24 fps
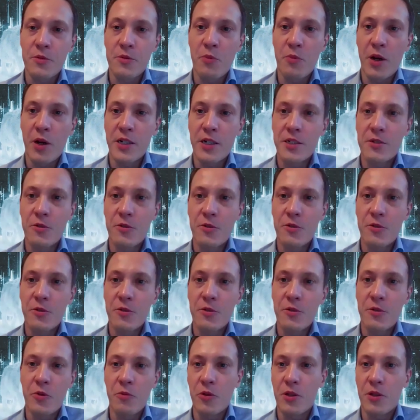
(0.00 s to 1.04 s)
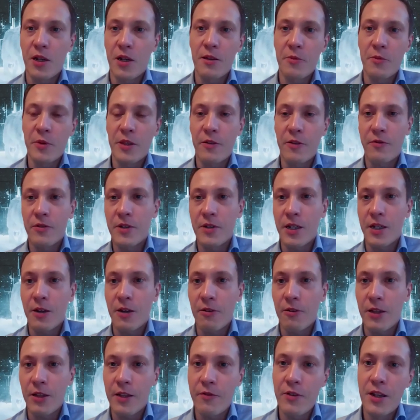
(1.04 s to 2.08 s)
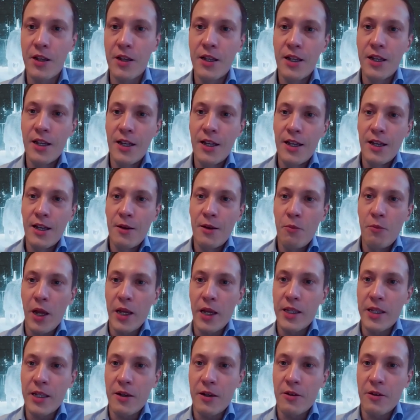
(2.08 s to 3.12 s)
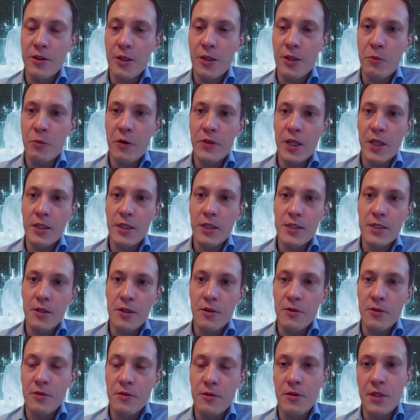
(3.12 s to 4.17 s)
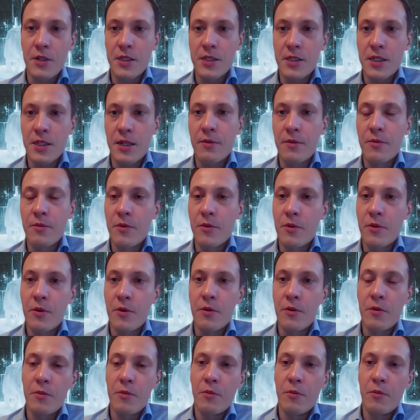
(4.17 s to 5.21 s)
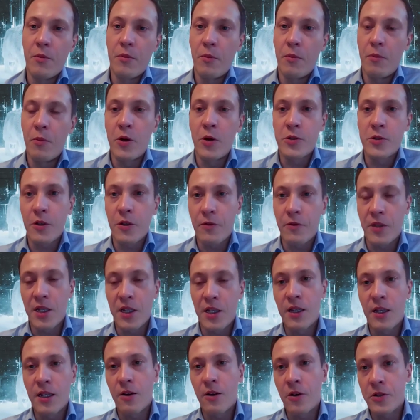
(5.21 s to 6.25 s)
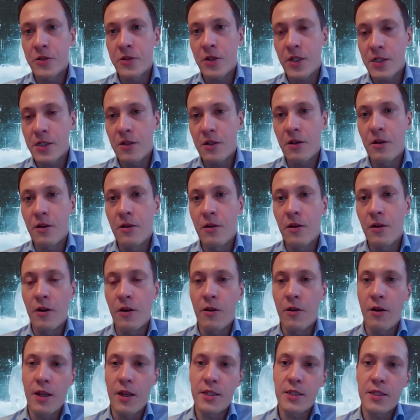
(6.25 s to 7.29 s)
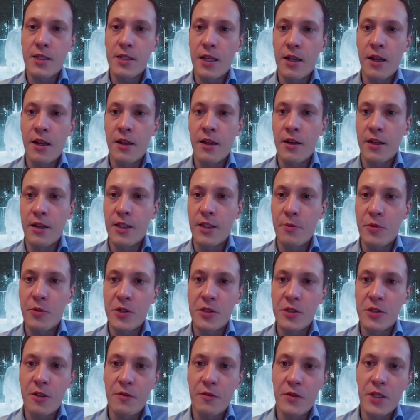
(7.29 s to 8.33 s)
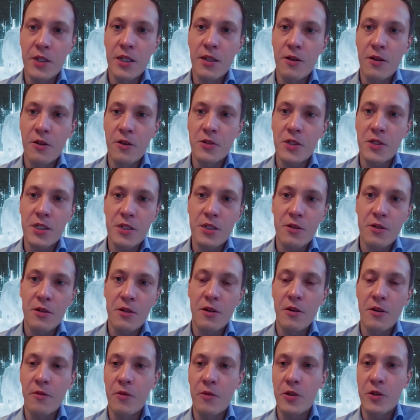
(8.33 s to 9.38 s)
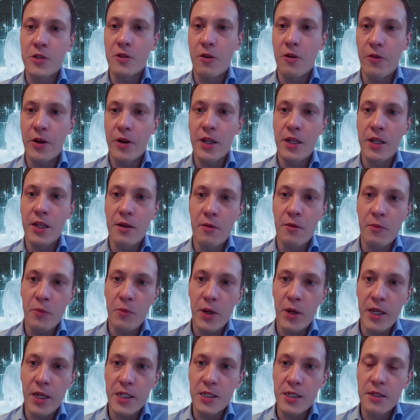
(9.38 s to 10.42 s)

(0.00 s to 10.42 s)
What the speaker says: much to put a little bit of decorative plating on top of that. So it's most of the construction, or let's say 90% of the construction was already in place.